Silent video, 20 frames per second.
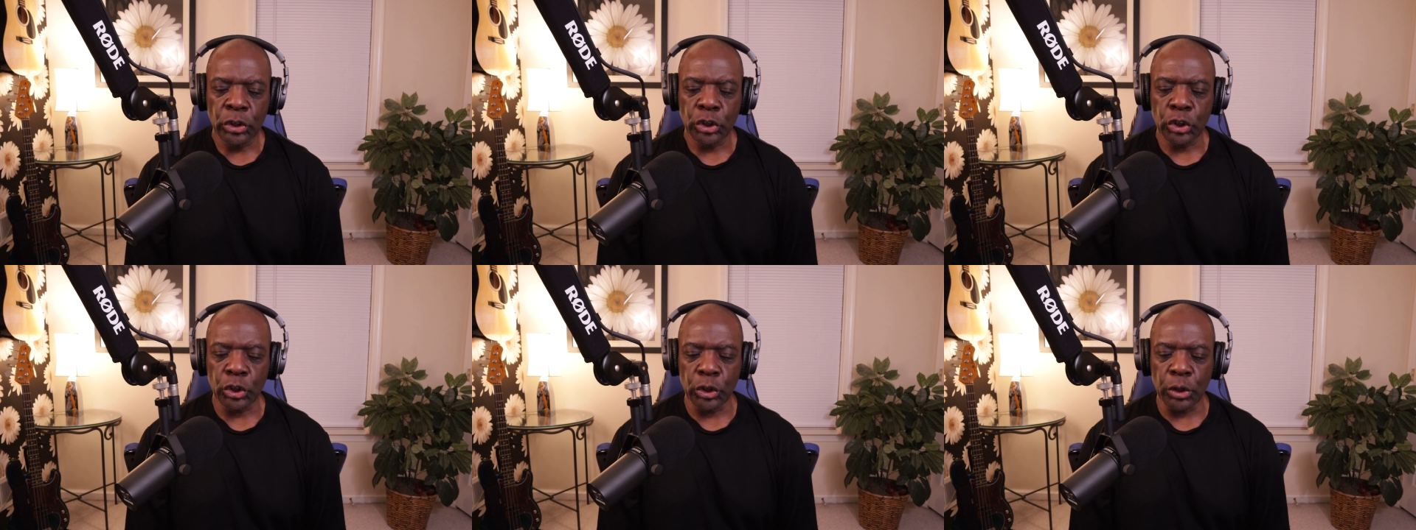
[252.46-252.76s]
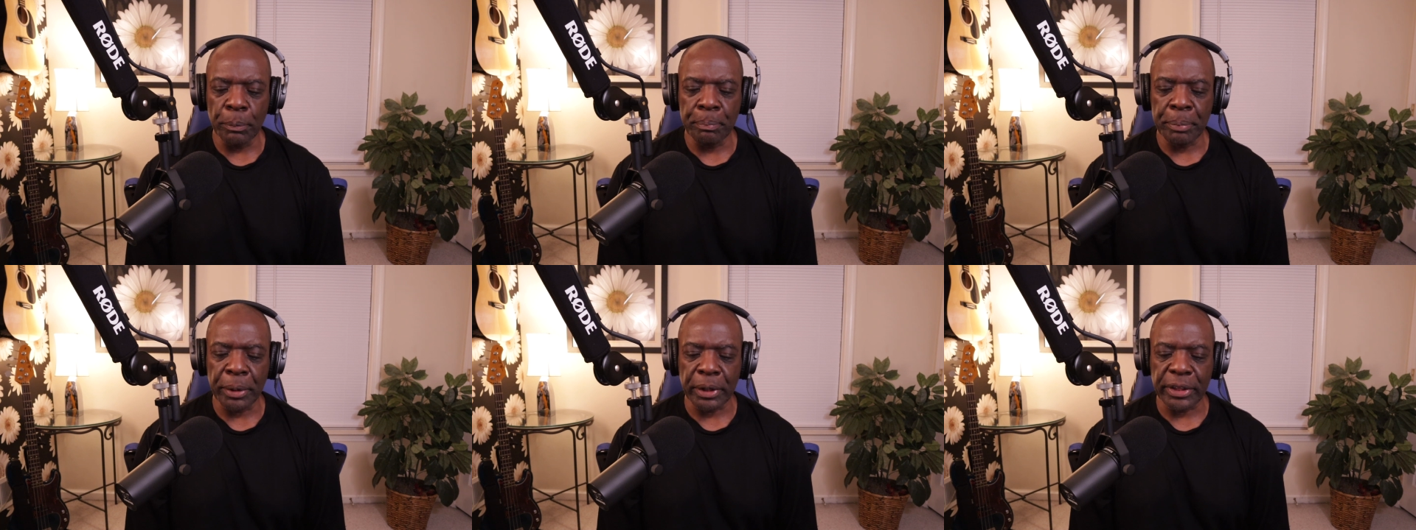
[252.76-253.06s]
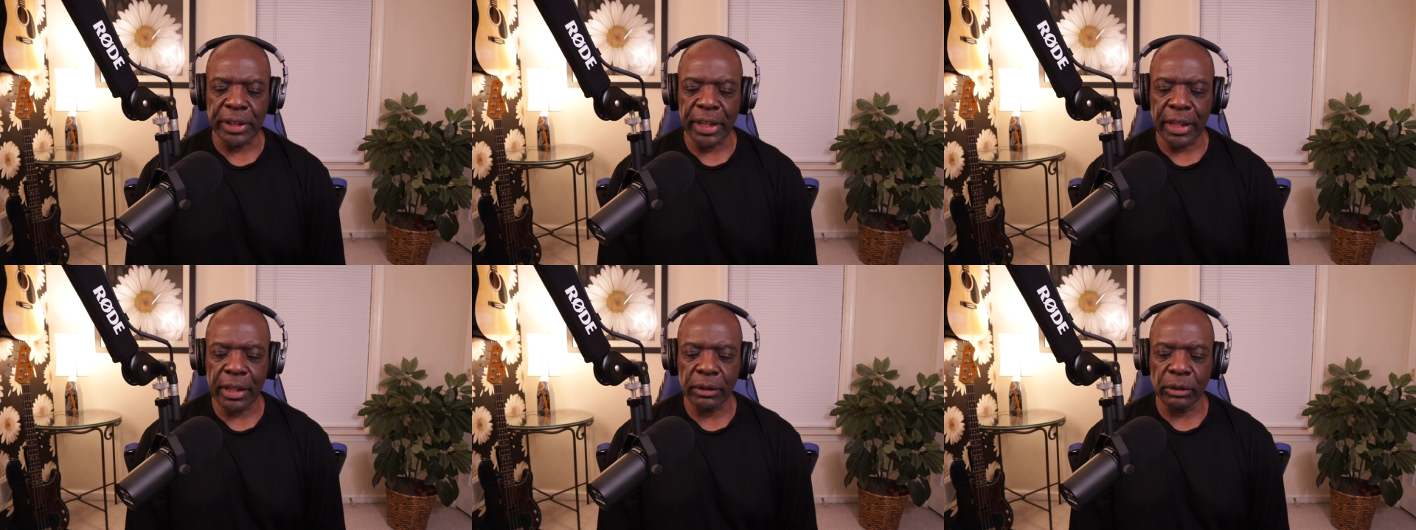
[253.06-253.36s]
to
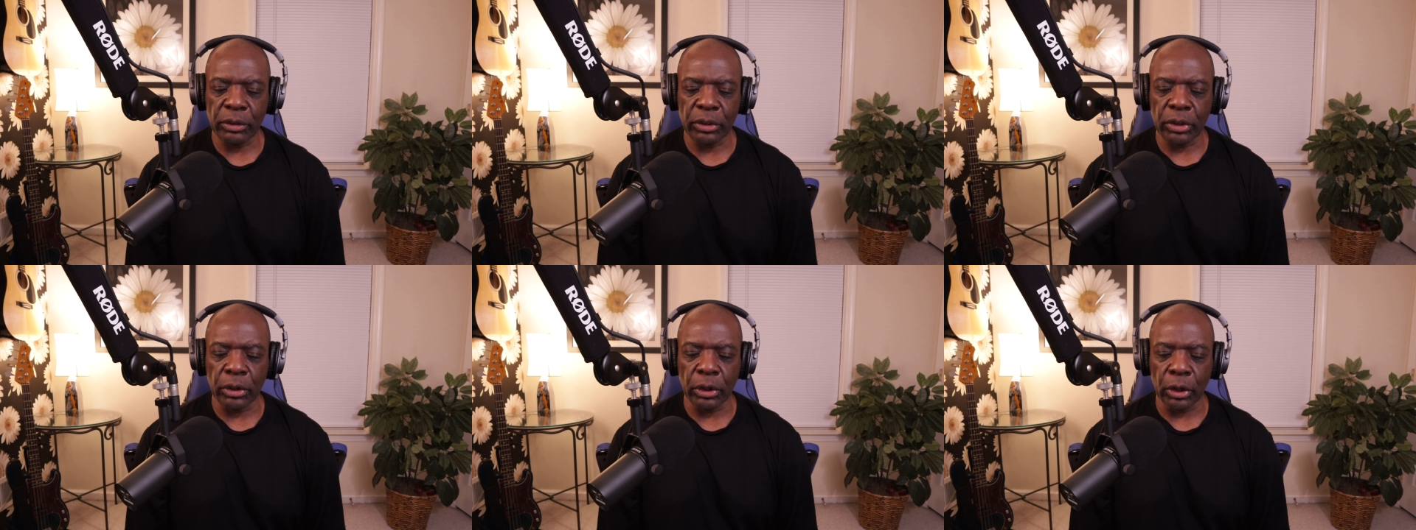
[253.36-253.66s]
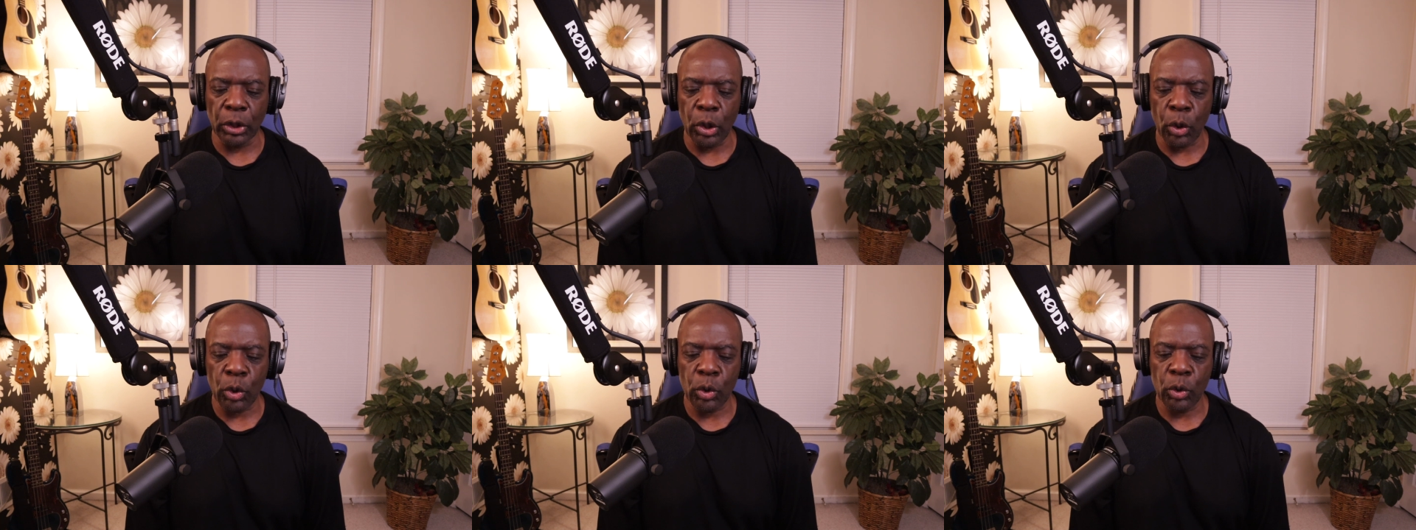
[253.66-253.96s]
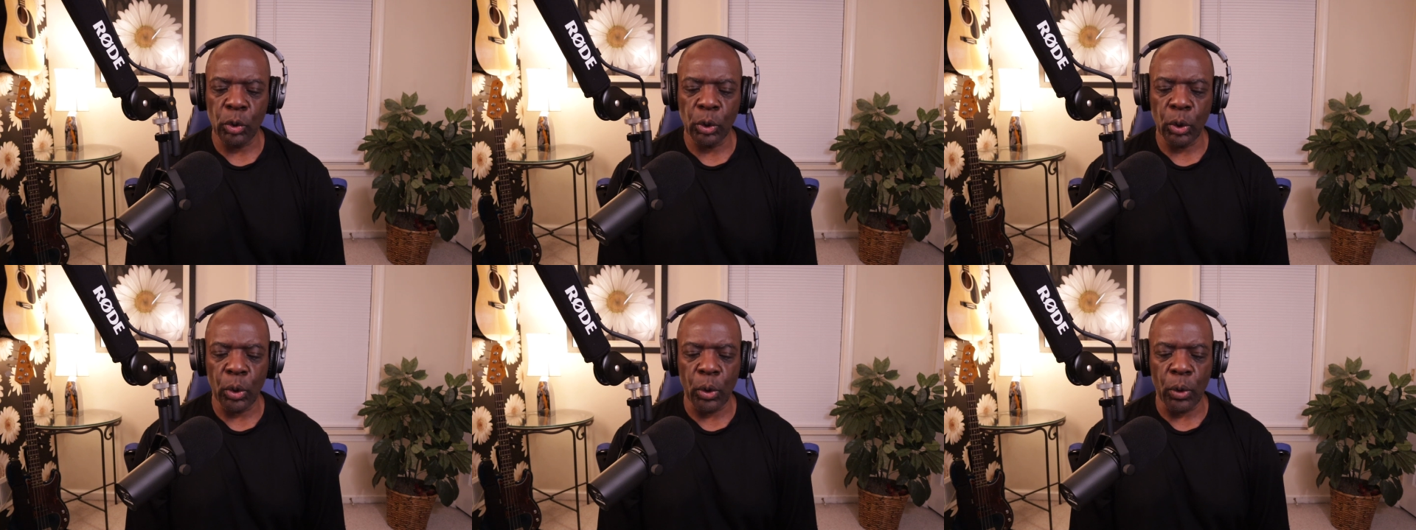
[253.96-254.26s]
particular
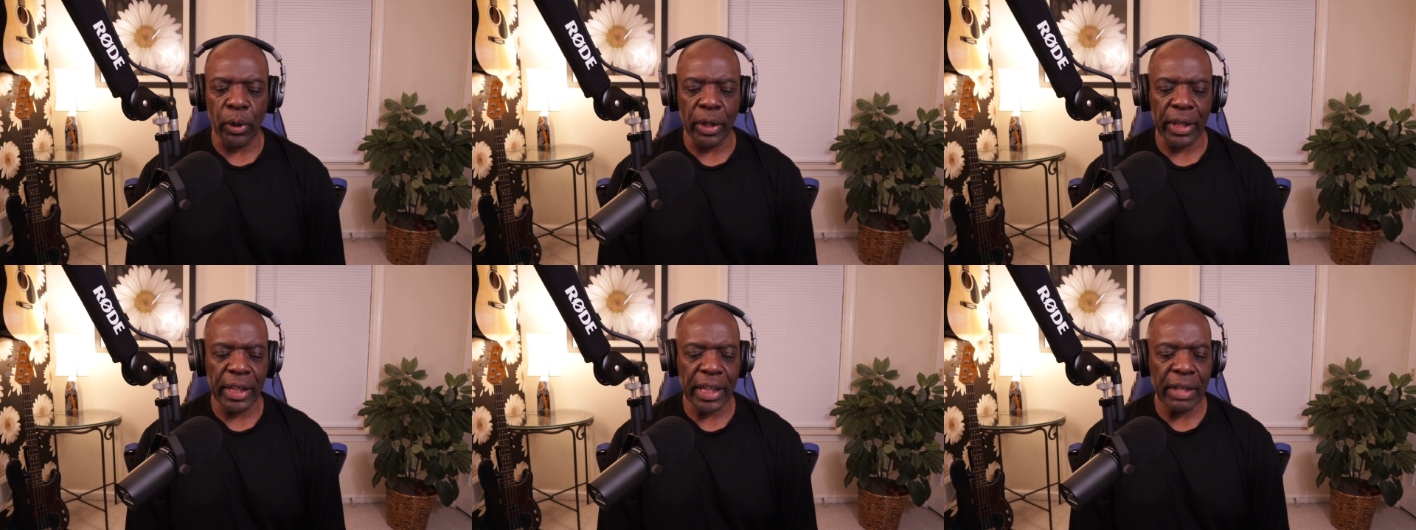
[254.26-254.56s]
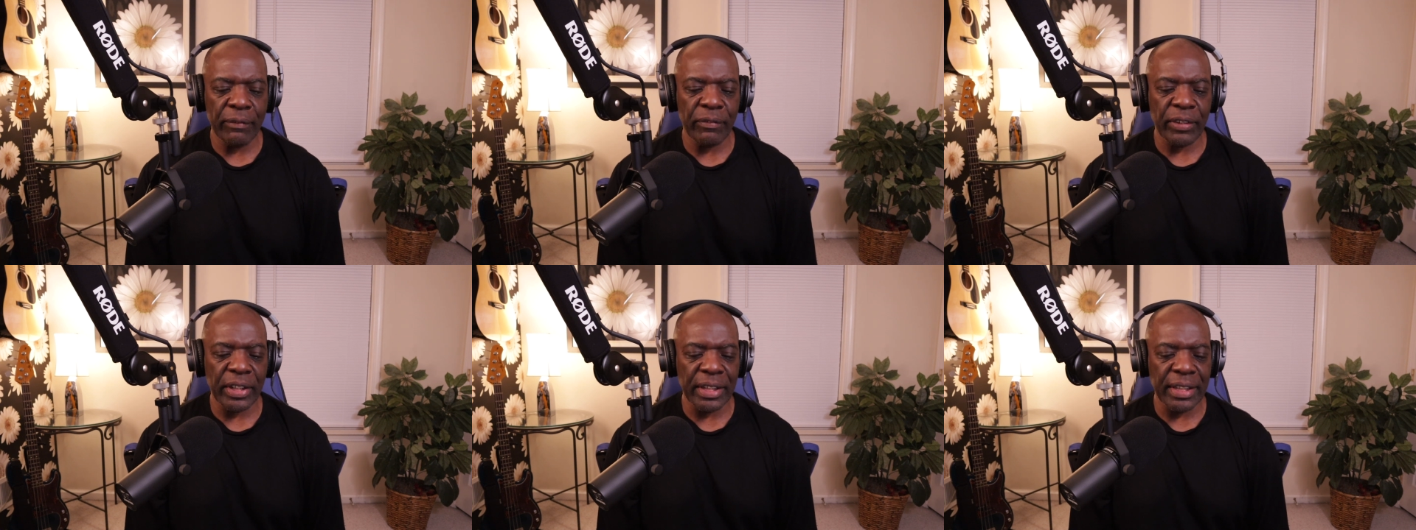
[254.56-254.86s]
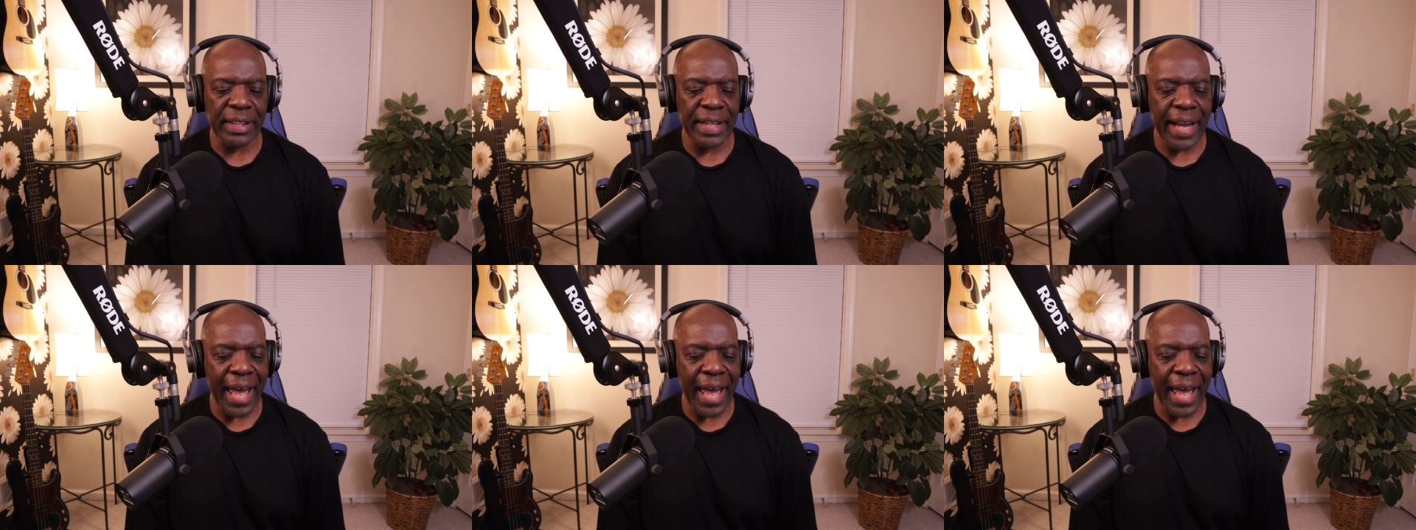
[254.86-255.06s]
local or even